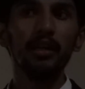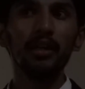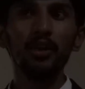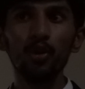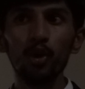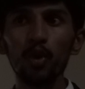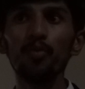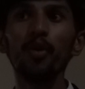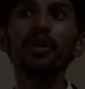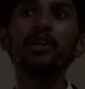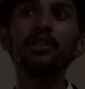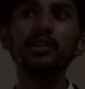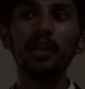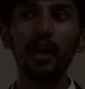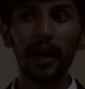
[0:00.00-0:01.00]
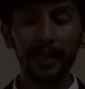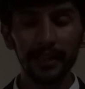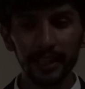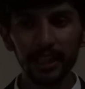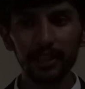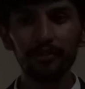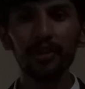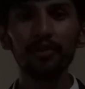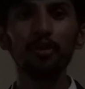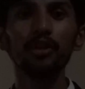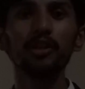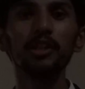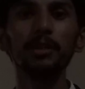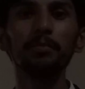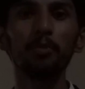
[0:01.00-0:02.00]
know identify
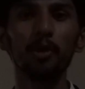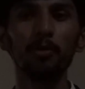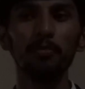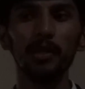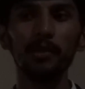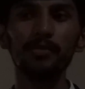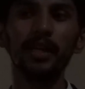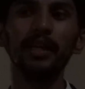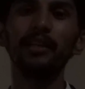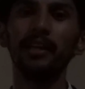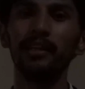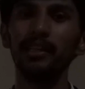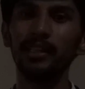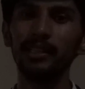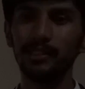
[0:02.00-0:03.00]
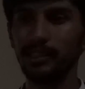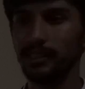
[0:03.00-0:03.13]
what are the problems and analyze the